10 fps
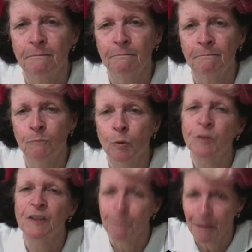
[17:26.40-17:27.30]
more
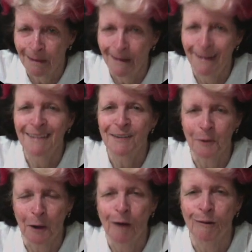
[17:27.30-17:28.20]
sympathetic to the
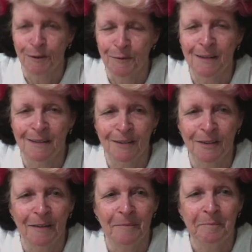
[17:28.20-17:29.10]
whole of the
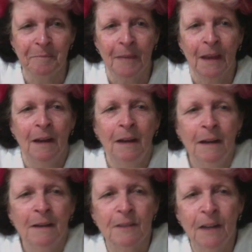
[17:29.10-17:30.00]
design.
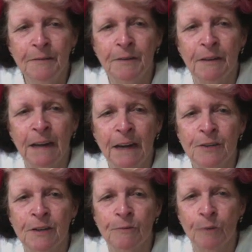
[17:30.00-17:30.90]
Slight variation
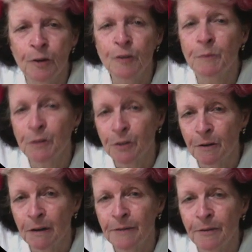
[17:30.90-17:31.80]
in rose
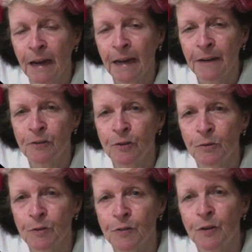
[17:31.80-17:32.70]
maturity for added
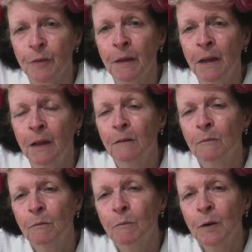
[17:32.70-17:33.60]
nuance. So
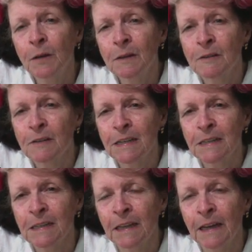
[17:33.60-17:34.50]
what it's
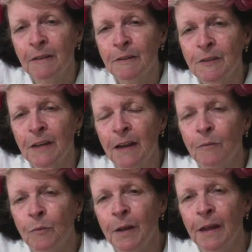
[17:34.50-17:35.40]
suggesting there is that
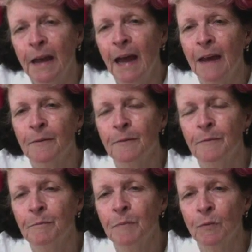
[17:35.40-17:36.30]
we have
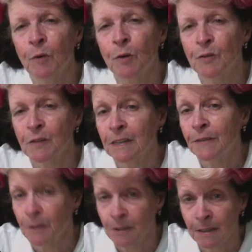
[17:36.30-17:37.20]
roses at
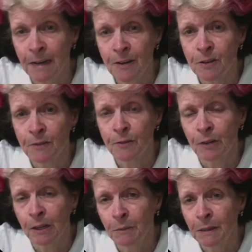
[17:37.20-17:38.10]
different stages of
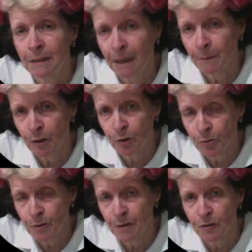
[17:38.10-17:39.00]
development coming through
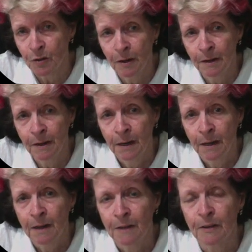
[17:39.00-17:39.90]
the design.
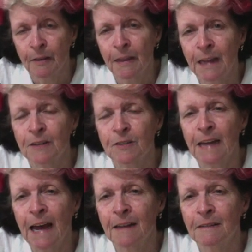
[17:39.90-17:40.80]
So that just
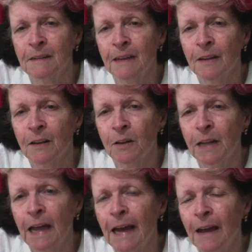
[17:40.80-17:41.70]
adds another
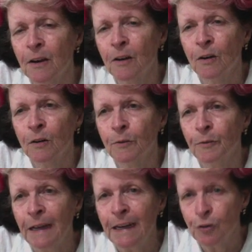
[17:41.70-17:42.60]
layer of
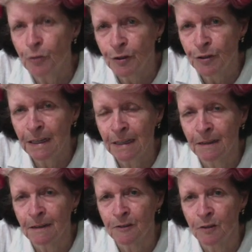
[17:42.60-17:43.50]
interest in the
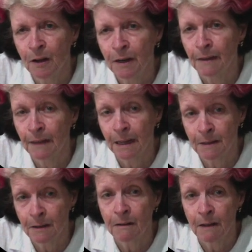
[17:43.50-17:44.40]
design, and that's
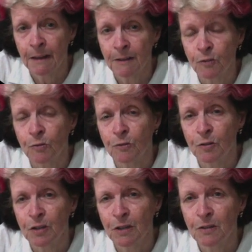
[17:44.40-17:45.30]
a good
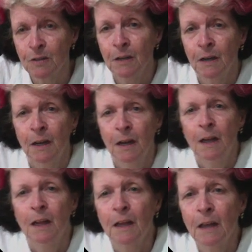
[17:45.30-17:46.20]
suggestion.
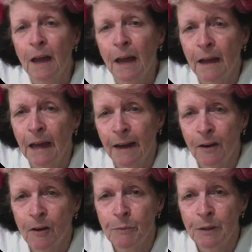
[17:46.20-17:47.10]
Had I
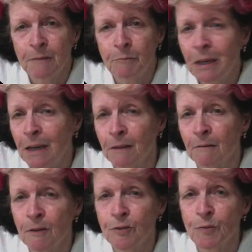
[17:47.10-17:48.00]
been picking the
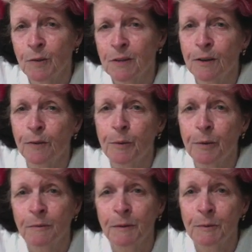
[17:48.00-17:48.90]
roses myself, I
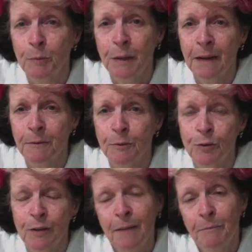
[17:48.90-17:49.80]
probably would be able to do
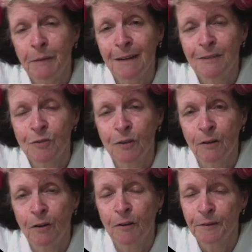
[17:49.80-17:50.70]
that. But as you know,
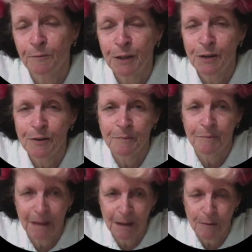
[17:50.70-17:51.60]
often when
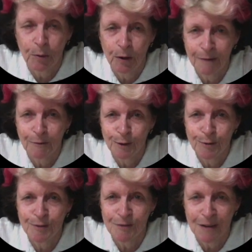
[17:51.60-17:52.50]
you're buying
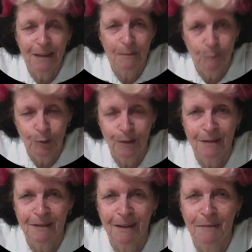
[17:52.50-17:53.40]
roses, you get them all at the
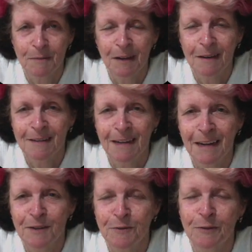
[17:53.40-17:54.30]
same stage
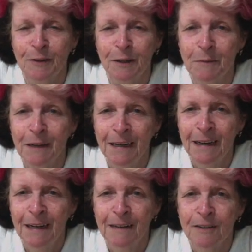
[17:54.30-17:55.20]
of development.
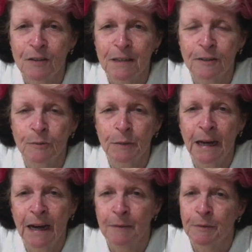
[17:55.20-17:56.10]
So it's a little bit
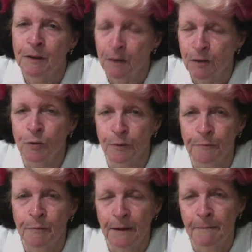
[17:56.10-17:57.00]
harder, but I could
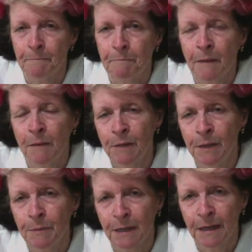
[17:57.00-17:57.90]
have
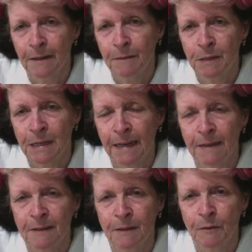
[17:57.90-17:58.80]
manipulated them and taken
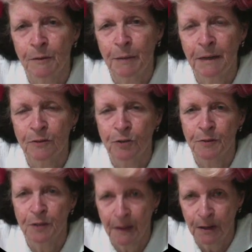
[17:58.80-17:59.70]
some of the petals off
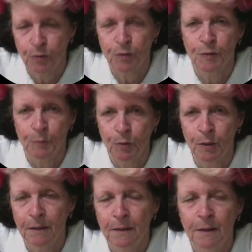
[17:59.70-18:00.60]
so they looked smaller,
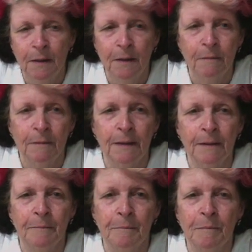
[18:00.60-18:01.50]

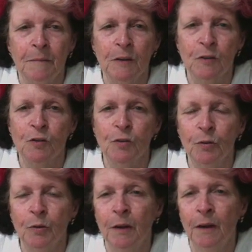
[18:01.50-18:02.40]
just to
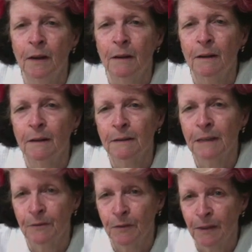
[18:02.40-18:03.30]

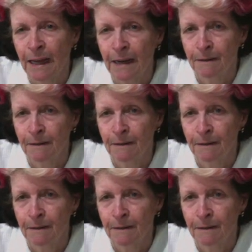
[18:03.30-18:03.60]
give it that